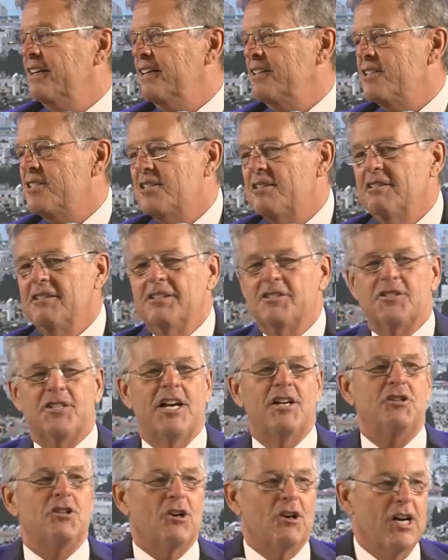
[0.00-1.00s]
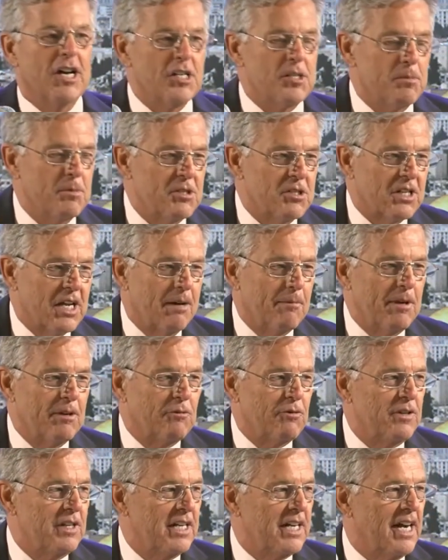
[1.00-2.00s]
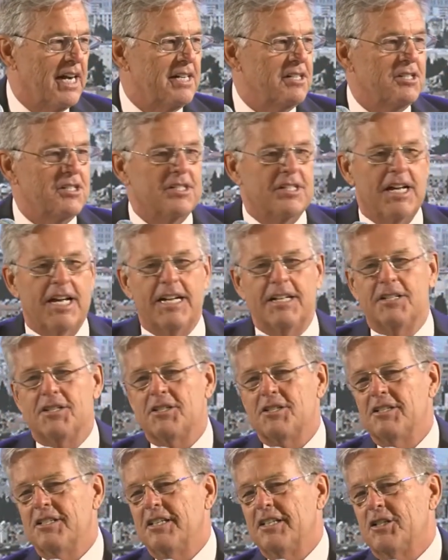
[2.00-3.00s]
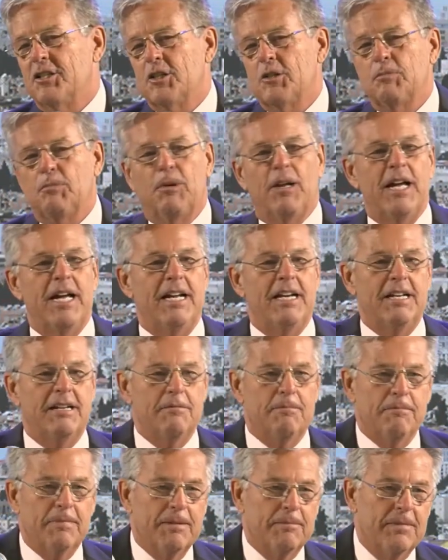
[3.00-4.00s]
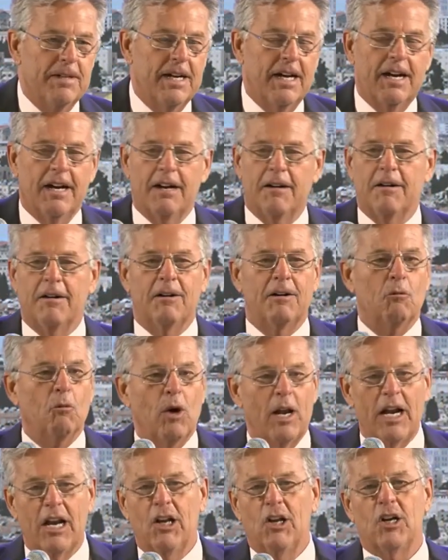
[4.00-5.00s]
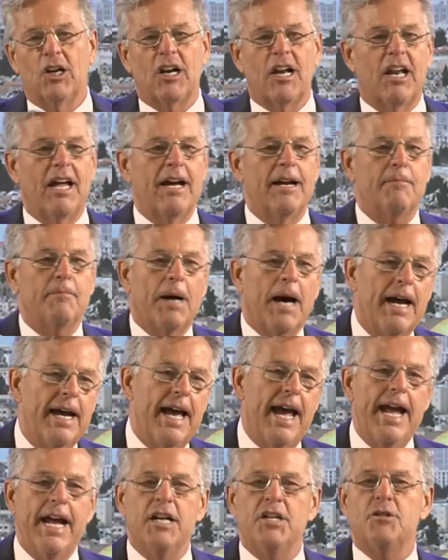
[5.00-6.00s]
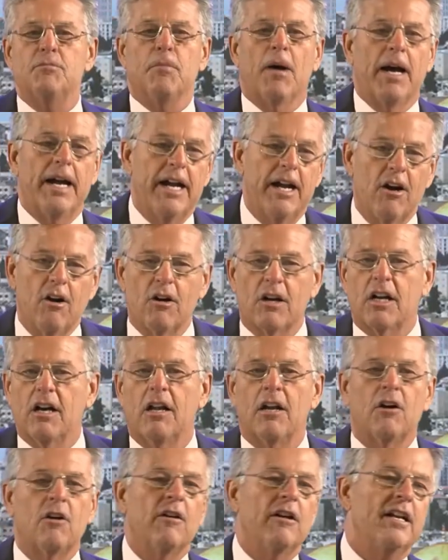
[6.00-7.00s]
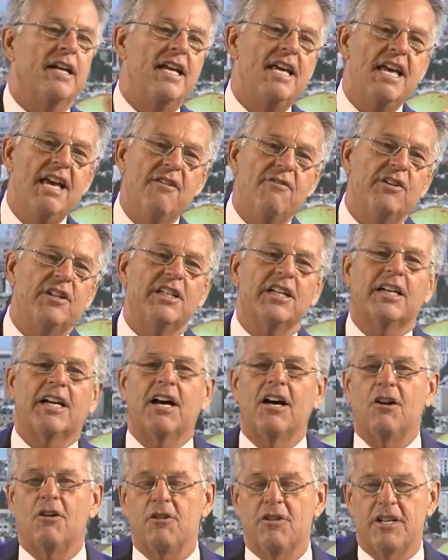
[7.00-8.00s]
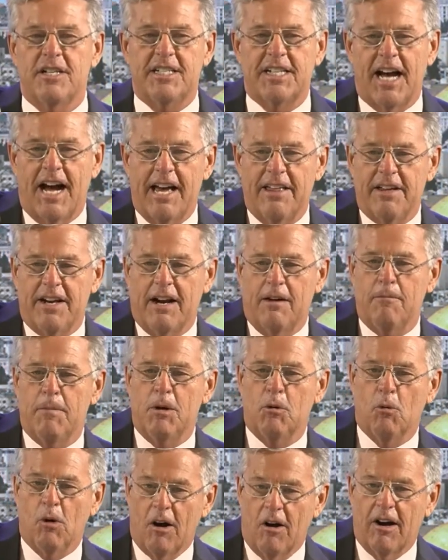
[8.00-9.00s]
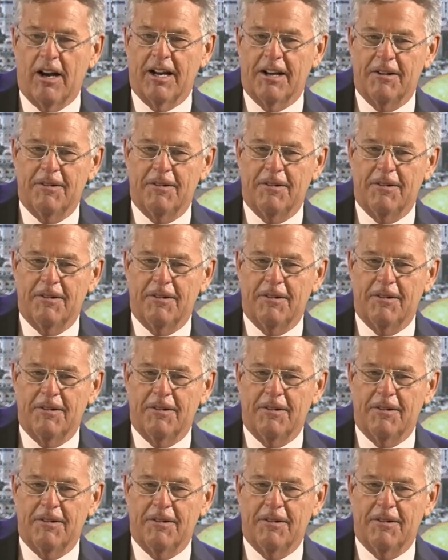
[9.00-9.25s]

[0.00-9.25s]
said, "Your husband's coming from the United States," explained what I looked like, my age, my hair color, and even the color of the tie that I'd be wearing.